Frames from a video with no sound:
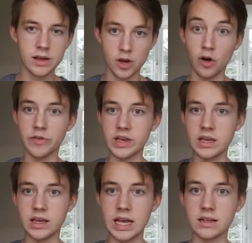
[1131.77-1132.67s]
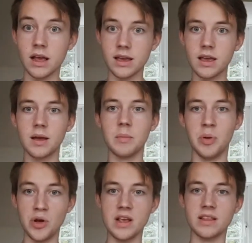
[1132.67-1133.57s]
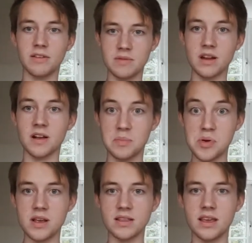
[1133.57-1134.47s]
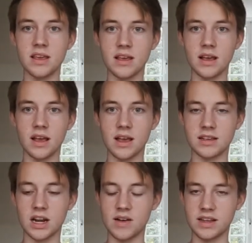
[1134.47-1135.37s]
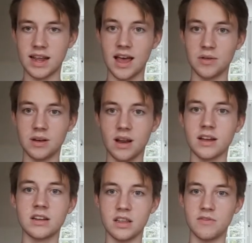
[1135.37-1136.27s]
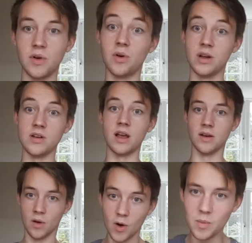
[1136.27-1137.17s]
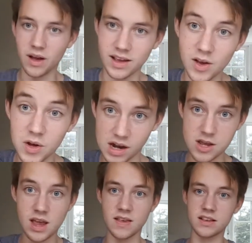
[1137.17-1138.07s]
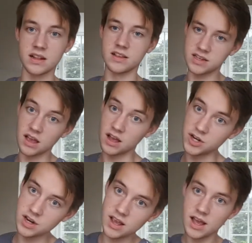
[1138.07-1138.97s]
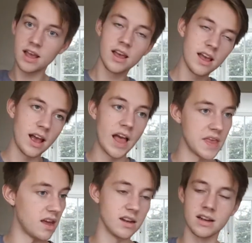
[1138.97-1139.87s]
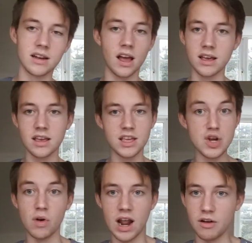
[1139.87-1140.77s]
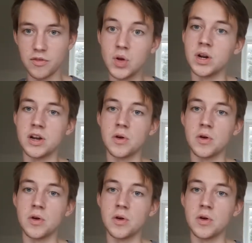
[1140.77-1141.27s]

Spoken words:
Coffee is like putting the accelerator down, like to the floor, and you're like, oh my god, like you get this sudden surge, and then like you run out of fuel and